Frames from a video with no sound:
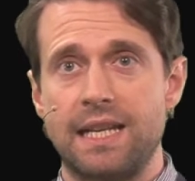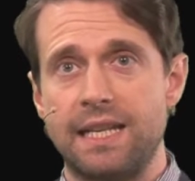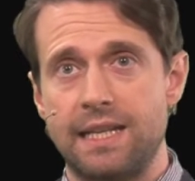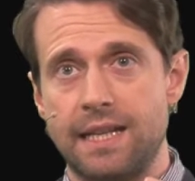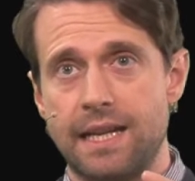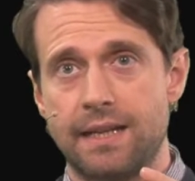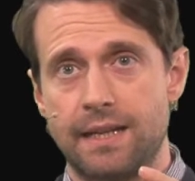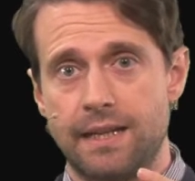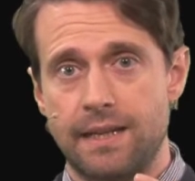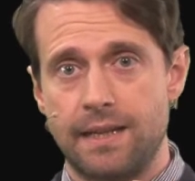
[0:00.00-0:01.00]
linear
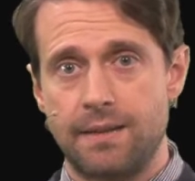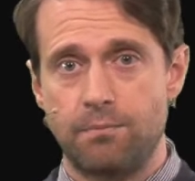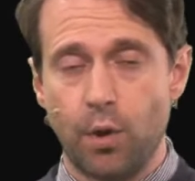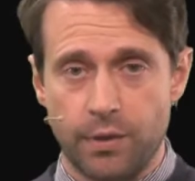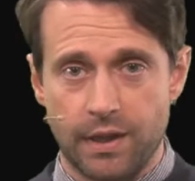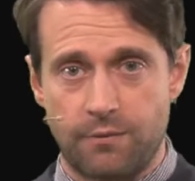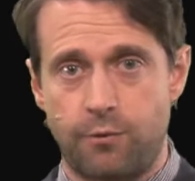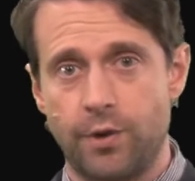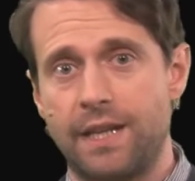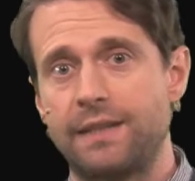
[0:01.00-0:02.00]
model
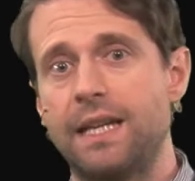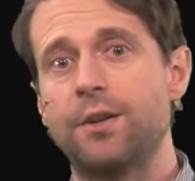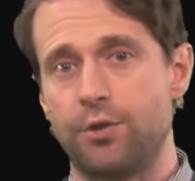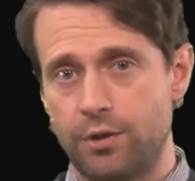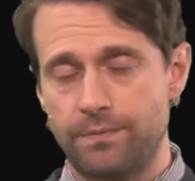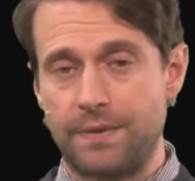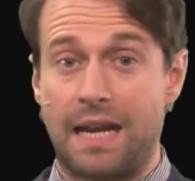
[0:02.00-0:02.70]
for that error,